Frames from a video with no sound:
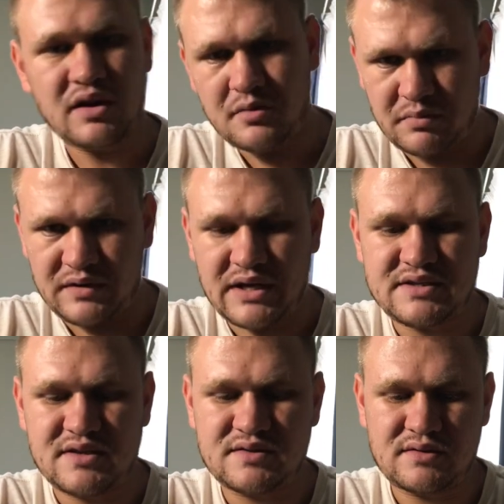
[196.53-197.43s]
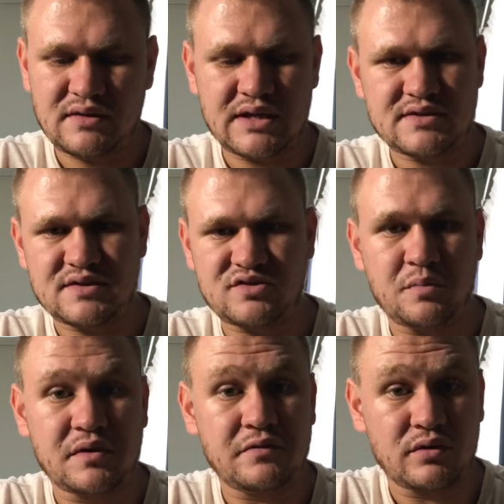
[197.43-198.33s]
But that's a
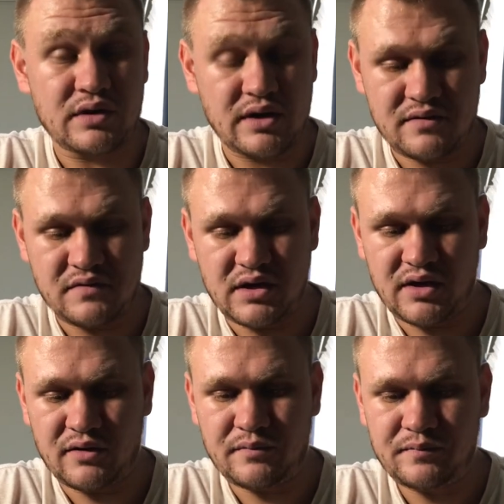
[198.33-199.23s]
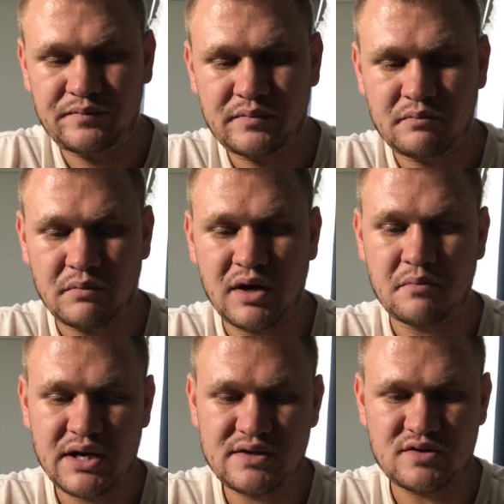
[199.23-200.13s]
topic for another video. My
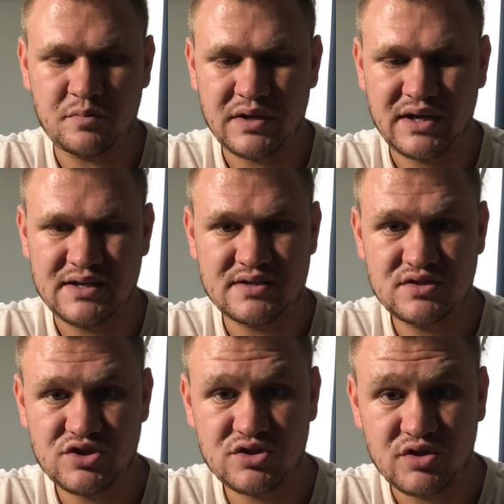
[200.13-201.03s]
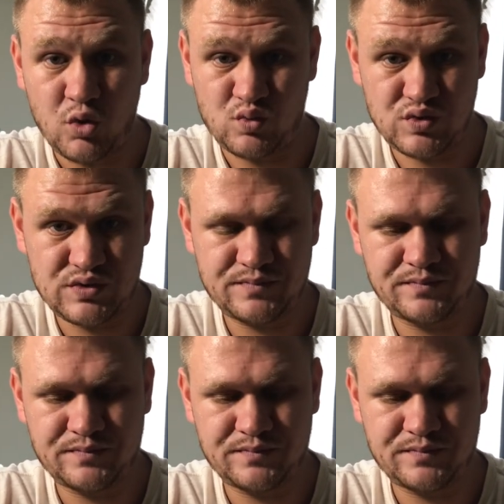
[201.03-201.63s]
main topic is stones.